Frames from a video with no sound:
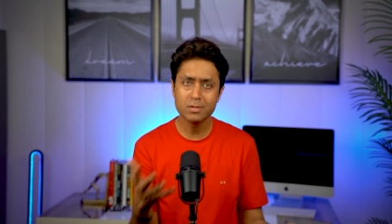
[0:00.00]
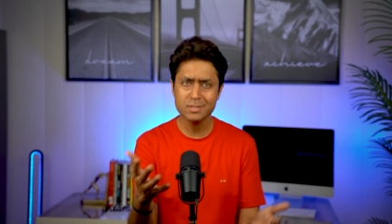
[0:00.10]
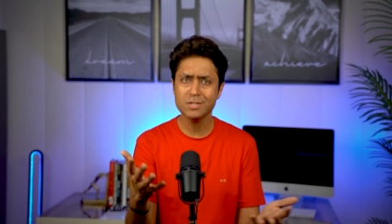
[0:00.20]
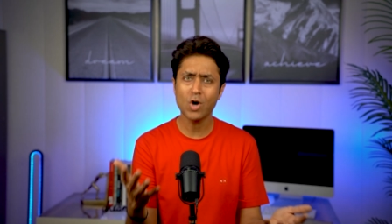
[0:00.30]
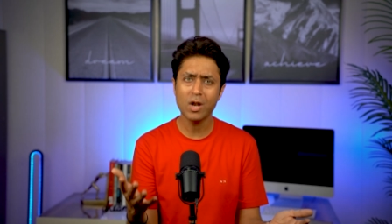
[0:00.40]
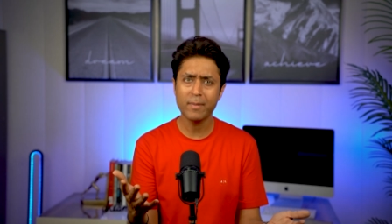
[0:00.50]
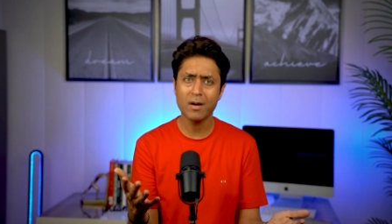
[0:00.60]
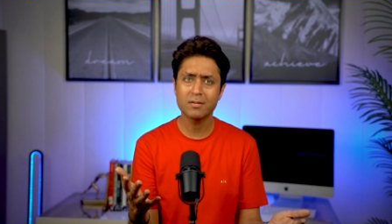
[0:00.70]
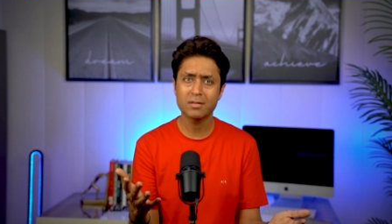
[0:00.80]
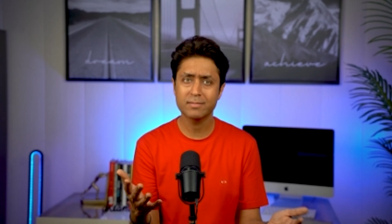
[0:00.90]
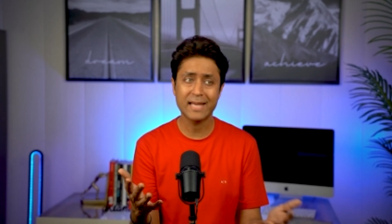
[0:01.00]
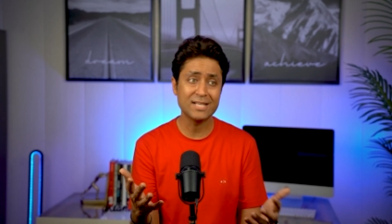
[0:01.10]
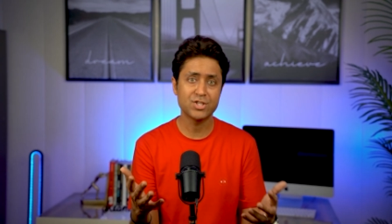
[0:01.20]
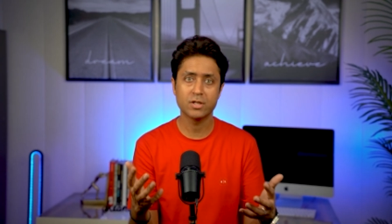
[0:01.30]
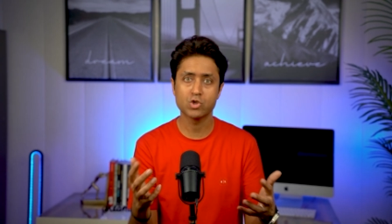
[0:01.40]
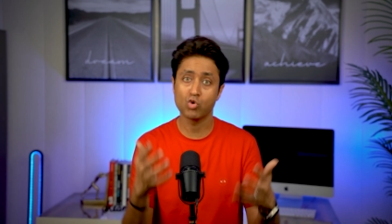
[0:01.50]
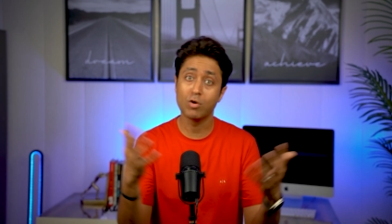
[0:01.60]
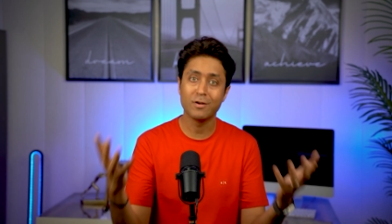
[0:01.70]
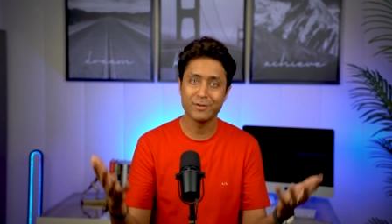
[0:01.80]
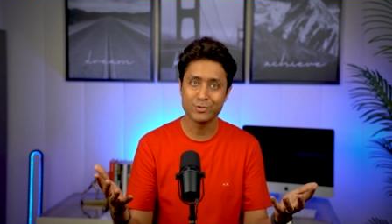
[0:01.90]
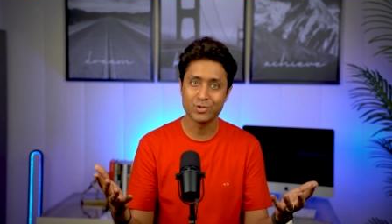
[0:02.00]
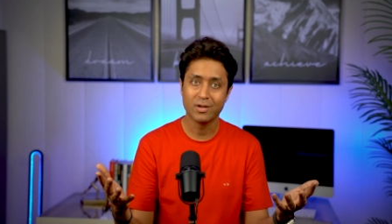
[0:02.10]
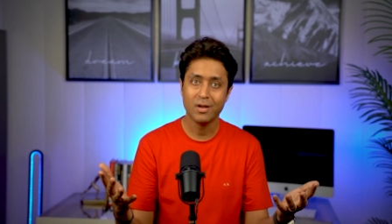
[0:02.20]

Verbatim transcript: Now, this is all about catching the solar energy.